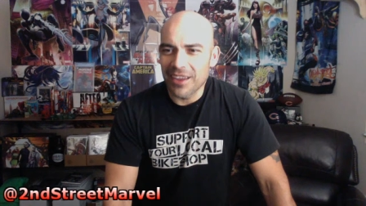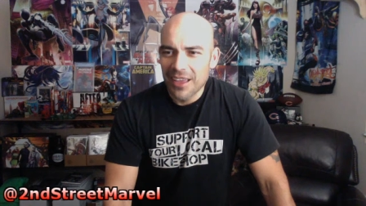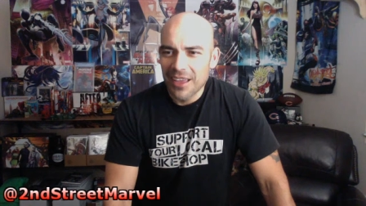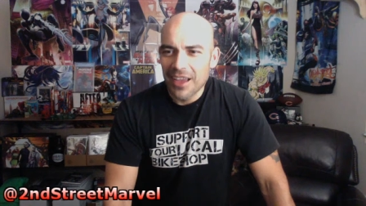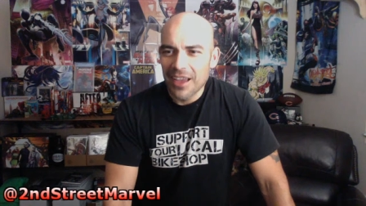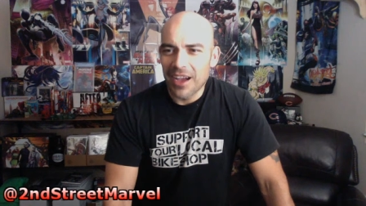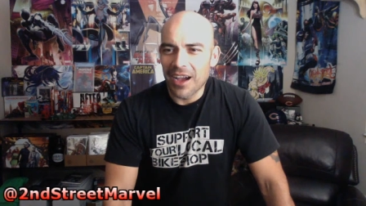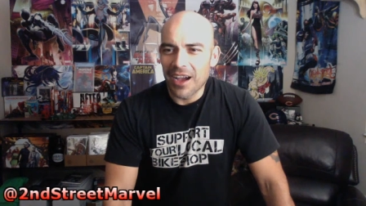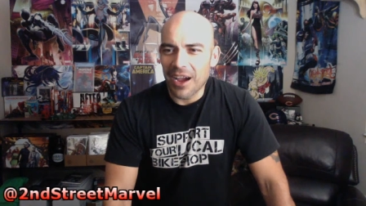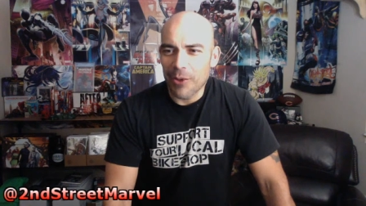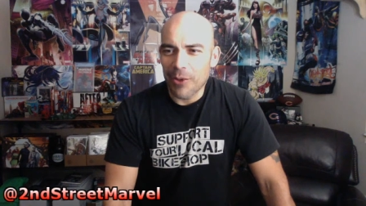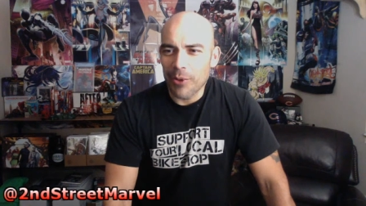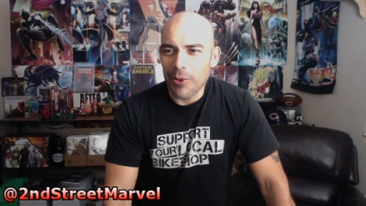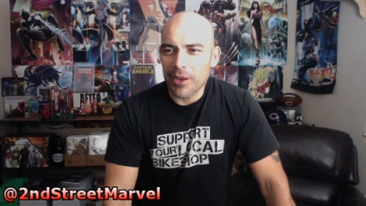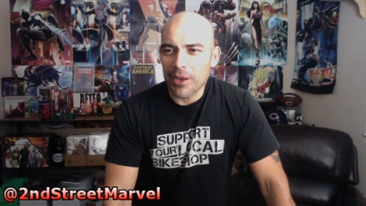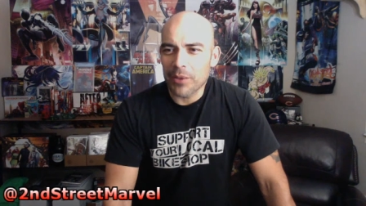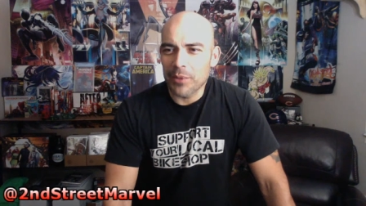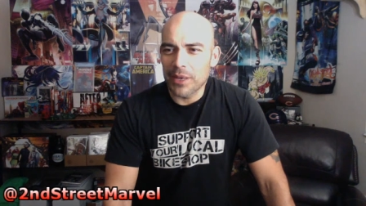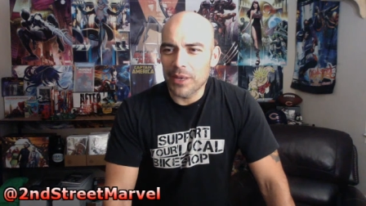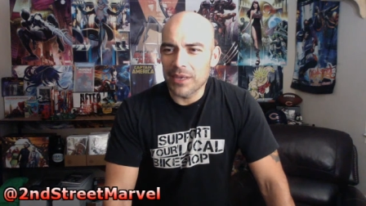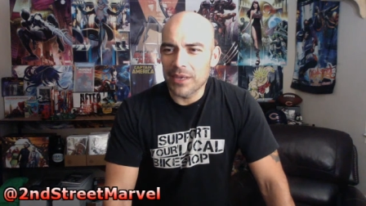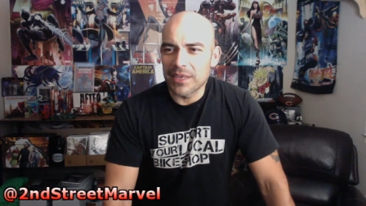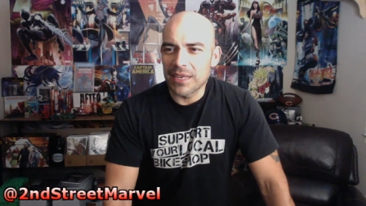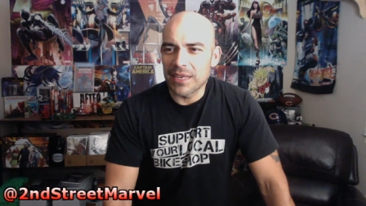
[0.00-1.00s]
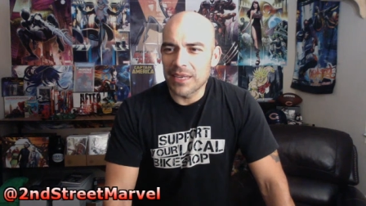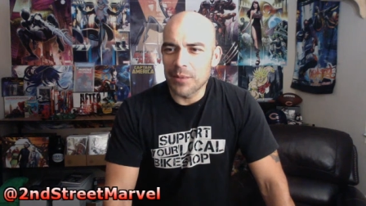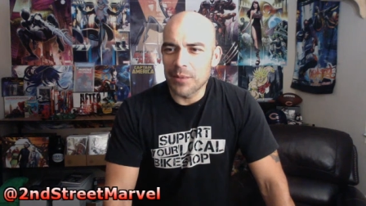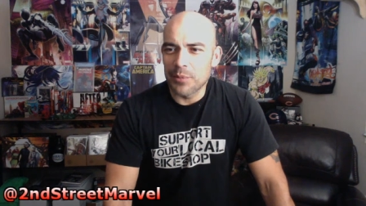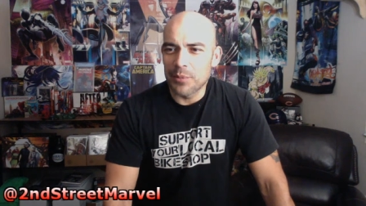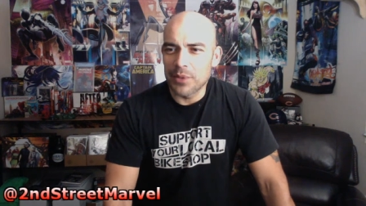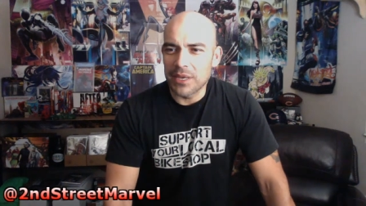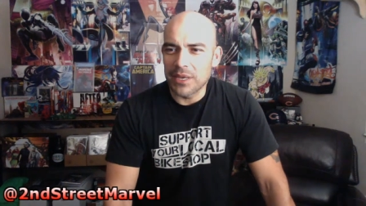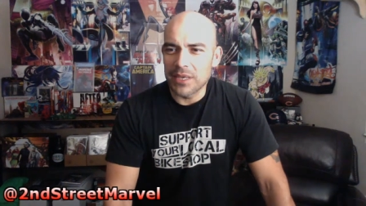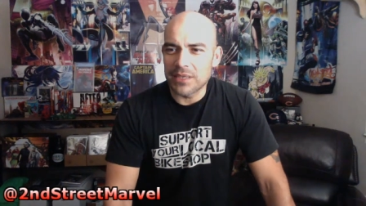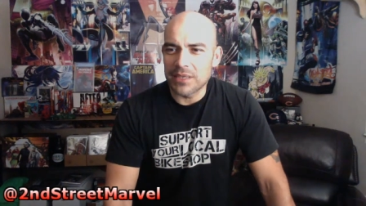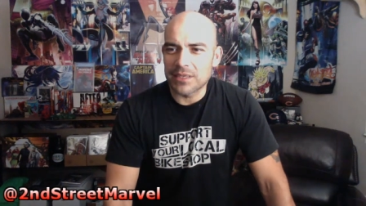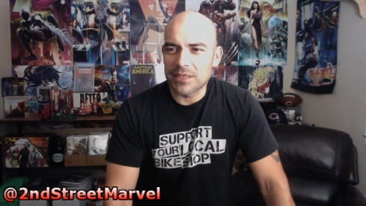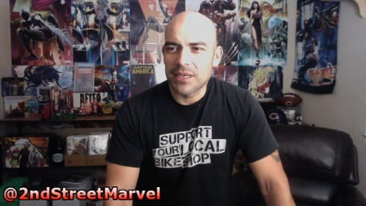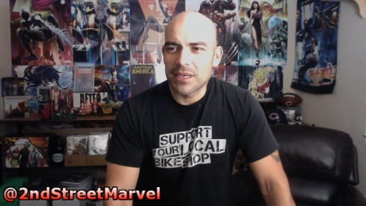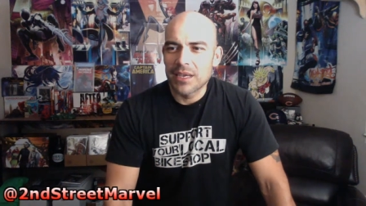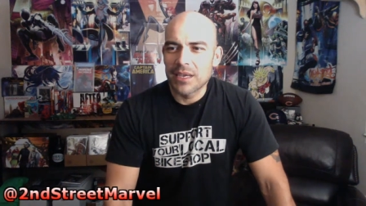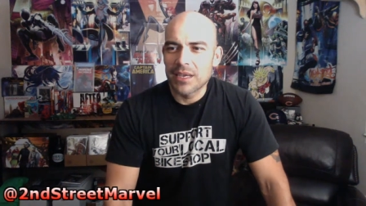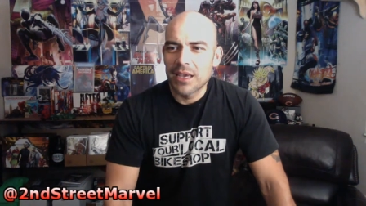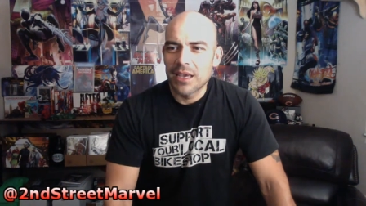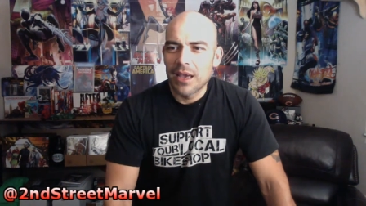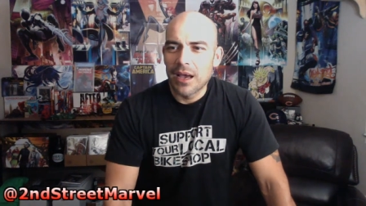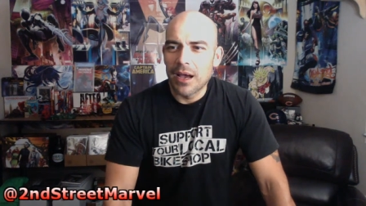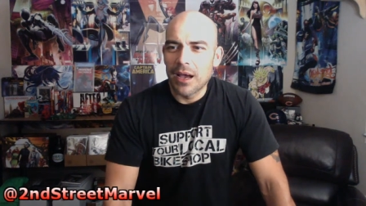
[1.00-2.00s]
I recommend Deadbeat,
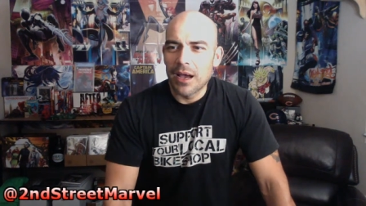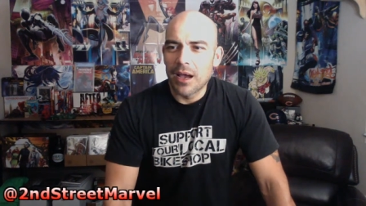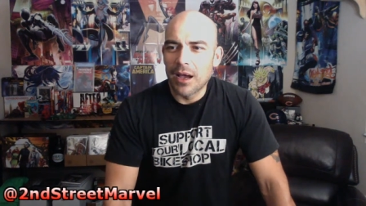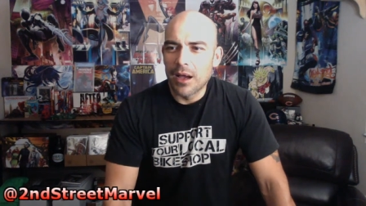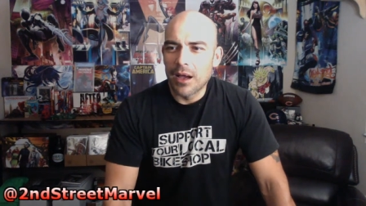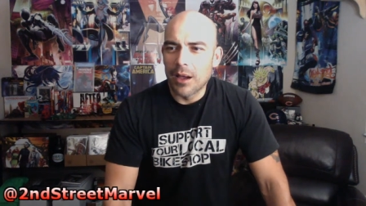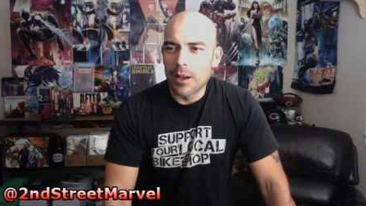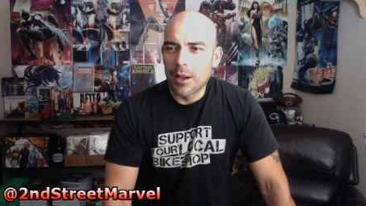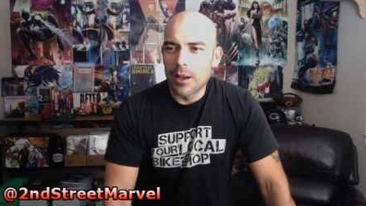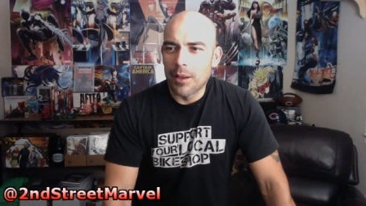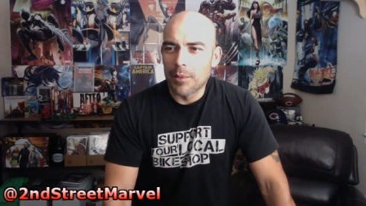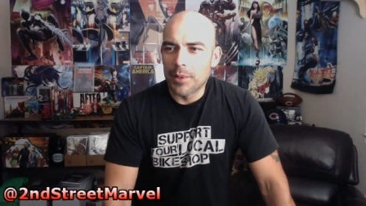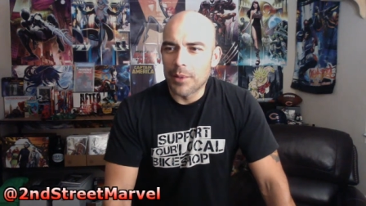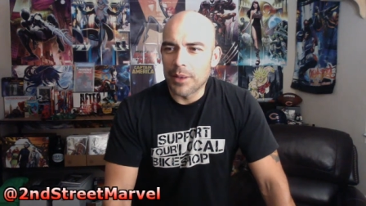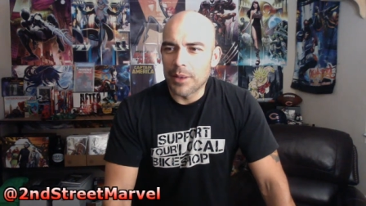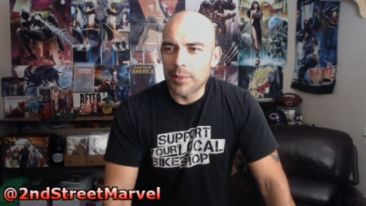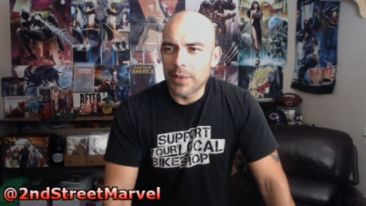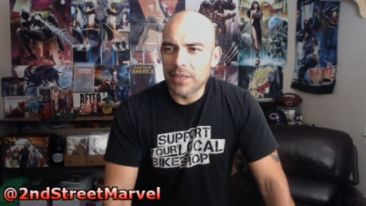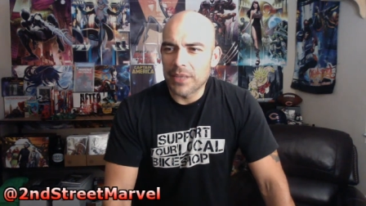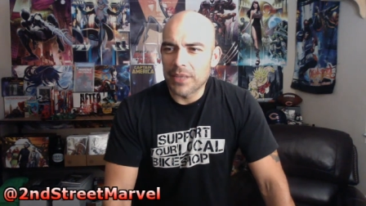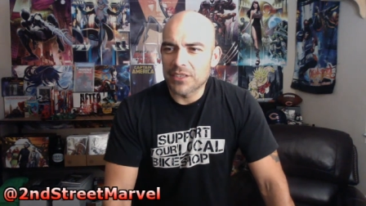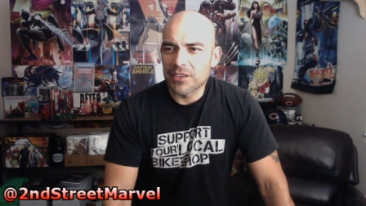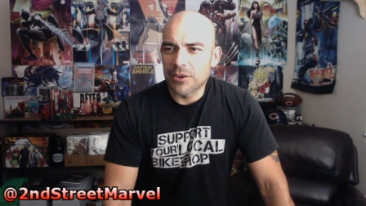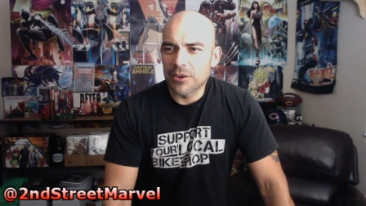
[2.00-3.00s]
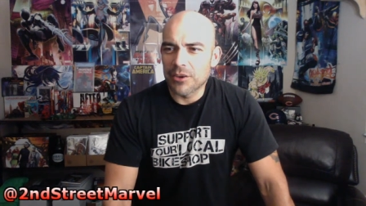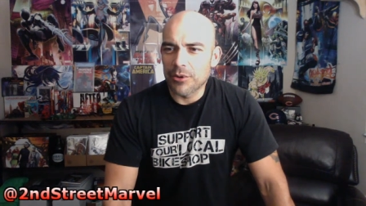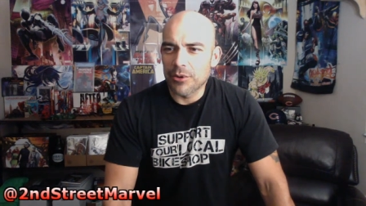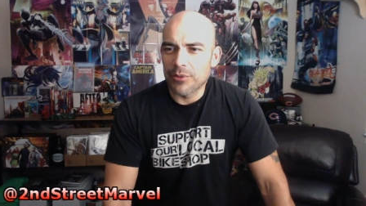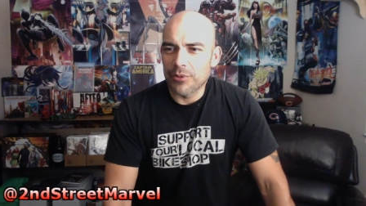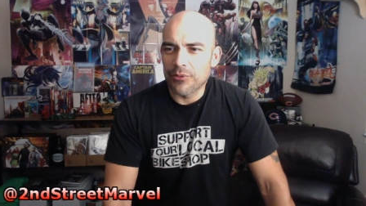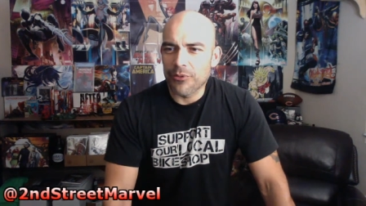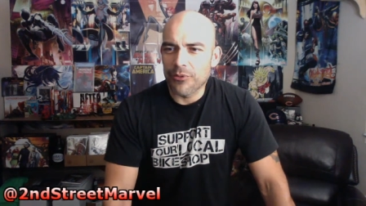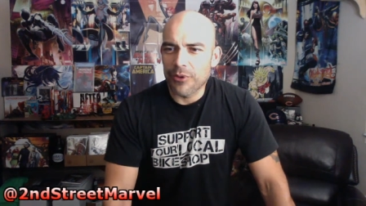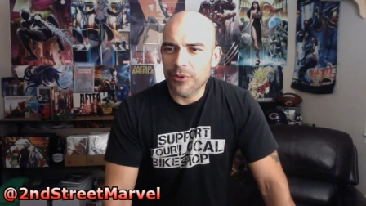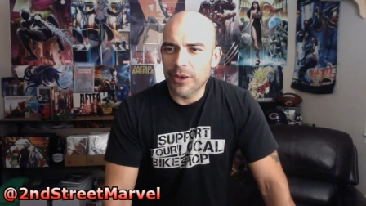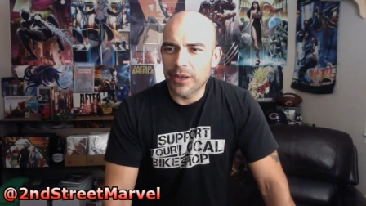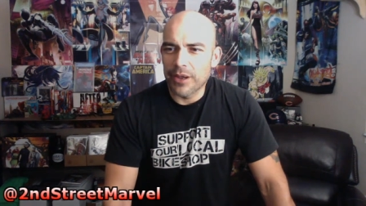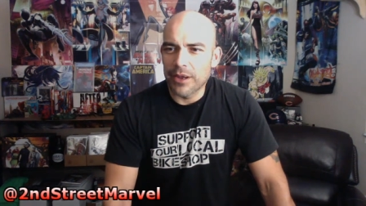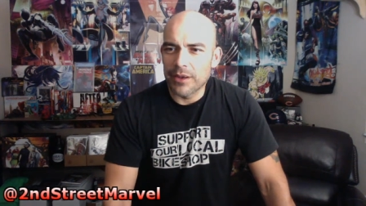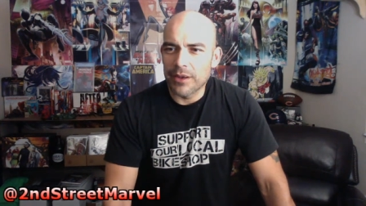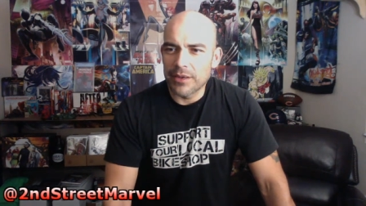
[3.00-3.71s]
Imaginary Friend.